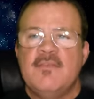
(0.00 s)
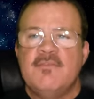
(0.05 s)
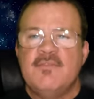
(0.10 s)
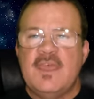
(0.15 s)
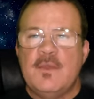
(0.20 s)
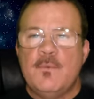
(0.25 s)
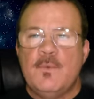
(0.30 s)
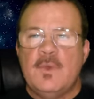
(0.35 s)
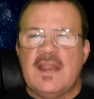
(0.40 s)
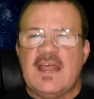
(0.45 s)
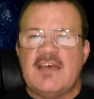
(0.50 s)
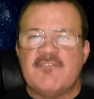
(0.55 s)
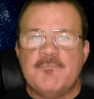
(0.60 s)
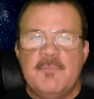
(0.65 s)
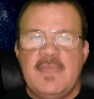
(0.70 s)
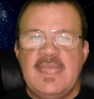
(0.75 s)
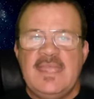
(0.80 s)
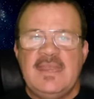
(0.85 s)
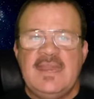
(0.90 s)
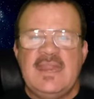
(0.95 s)
they would have
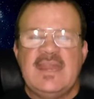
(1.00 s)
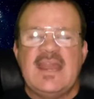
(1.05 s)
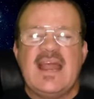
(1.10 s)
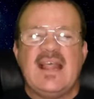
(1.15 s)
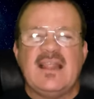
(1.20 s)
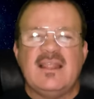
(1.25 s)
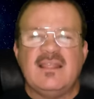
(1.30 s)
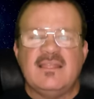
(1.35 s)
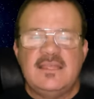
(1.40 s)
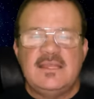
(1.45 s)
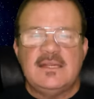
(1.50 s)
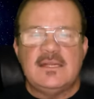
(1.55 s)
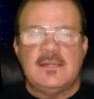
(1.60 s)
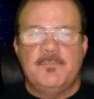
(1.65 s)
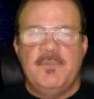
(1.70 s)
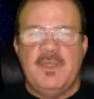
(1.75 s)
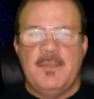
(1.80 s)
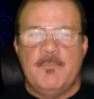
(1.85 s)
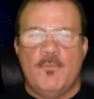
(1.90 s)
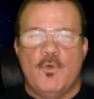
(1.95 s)
made it a little
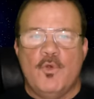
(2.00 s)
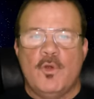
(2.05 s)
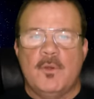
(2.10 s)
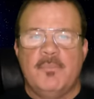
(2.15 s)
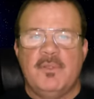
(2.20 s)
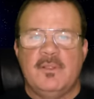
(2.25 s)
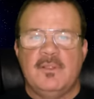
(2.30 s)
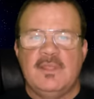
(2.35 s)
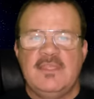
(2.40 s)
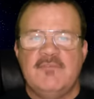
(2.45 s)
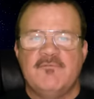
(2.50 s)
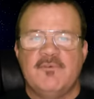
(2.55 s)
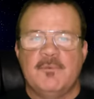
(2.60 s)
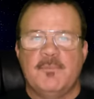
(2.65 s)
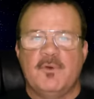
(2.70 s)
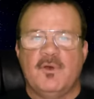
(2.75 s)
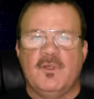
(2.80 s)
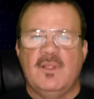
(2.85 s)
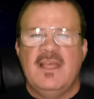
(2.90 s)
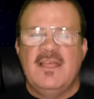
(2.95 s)
bit more
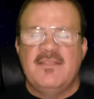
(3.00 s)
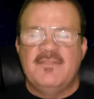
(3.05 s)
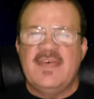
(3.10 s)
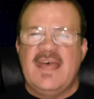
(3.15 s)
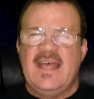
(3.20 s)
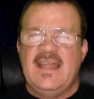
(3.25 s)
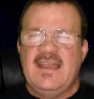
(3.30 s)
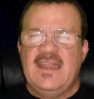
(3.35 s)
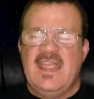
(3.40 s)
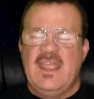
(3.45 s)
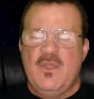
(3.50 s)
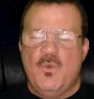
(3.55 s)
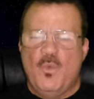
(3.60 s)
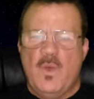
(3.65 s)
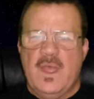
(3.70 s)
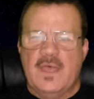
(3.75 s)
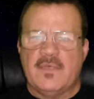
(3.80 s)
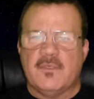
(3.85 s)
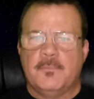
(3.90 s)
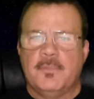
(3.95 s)
believable than a
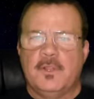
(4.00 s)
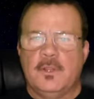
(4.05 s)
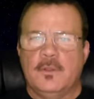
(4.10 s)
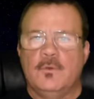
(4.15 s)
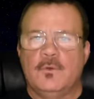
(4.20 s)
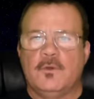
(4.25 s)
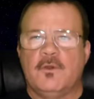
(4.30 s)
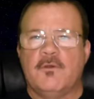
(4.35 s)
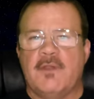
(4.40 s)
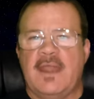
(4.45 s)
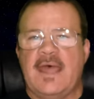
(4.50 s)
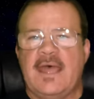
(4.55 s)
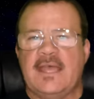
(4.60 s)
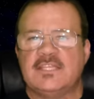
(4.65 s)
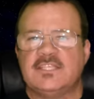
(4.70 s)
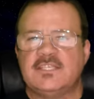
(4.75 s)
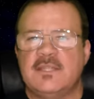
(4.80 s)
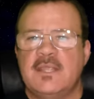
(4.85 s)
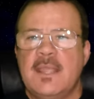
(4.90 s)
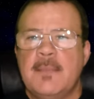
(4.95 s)
weather balloon
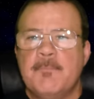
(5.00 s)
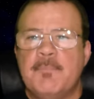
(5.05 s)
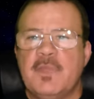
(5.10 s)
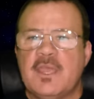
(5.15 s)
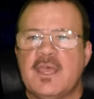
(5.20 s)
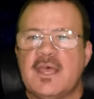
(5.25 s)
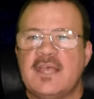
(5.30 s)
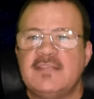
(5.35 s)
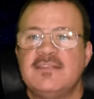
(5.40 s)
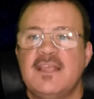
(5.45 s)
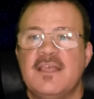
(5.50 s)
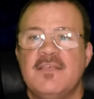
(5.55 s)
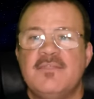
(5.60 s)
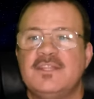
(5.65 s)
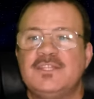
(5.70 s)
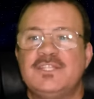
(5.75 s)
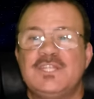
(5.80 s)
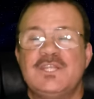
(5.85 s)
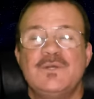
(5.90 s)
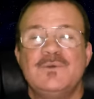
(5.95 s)
crash because
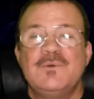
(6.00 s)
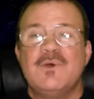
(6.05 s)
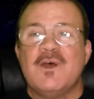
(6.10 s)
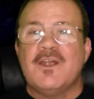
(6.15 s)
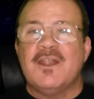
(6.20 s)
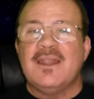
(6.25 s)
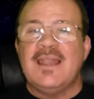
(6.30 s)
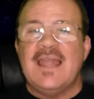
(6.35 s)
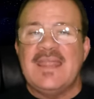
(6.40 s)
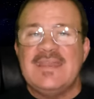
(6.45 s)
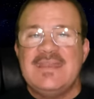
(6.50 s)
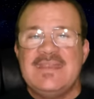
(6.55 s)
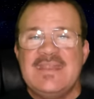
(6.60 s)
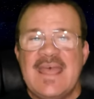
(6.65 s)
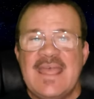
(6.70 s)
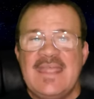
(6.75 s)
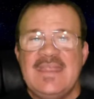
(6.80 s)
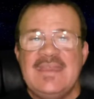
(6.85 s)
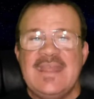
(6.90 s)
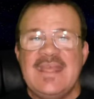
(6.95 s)
the two are like
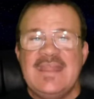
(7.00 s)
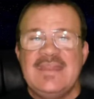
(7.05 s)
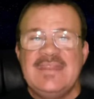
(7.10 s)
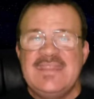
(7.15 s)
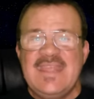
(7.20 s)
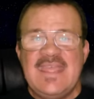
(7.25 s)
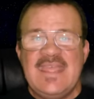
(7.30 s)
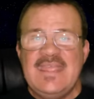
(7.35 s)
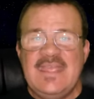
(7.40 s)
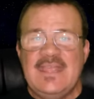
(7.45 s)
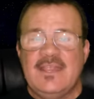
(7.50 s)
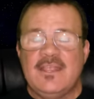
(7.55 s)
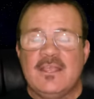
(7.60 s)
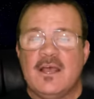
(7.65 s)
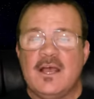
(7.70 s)
night and day in